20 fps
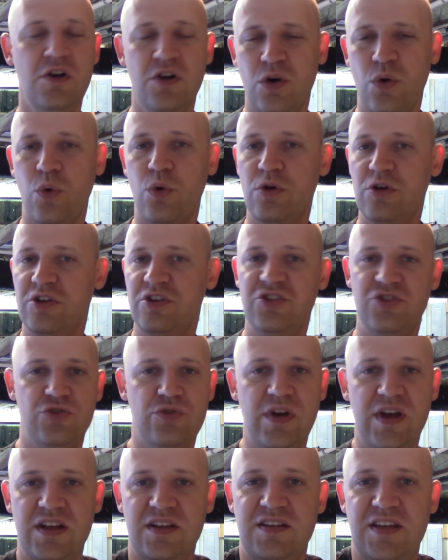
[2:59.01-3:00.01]
orange
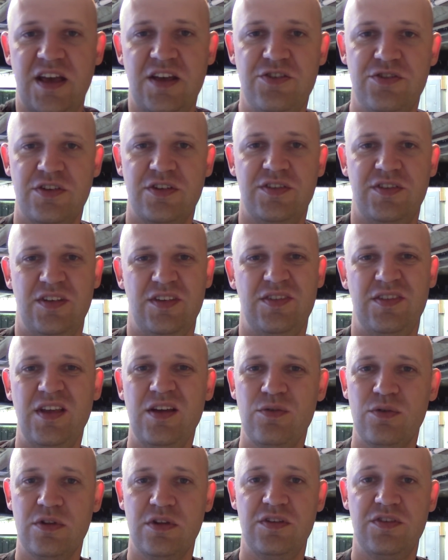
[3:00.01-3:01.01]
red tetras. They stay
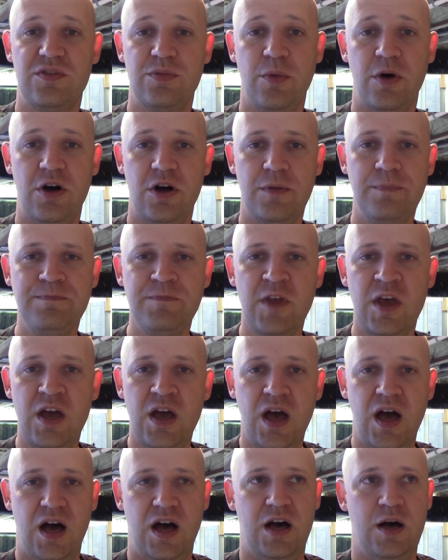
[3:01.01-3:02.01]
really small.
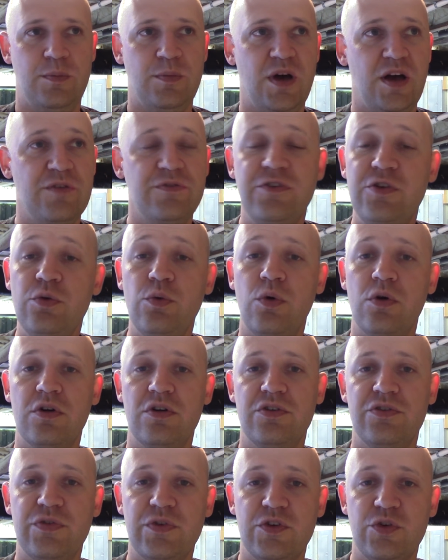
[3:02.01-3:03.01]
I have 2
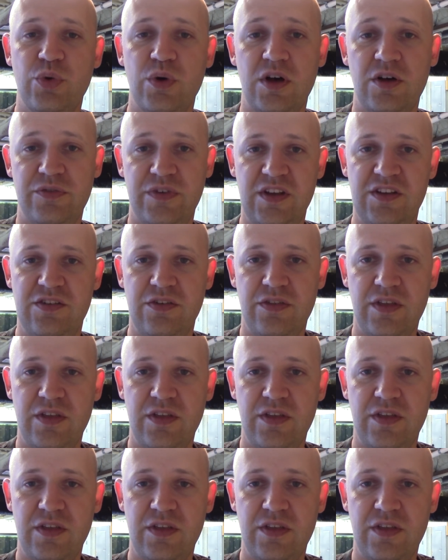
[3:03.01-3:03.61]
orders for 12 each of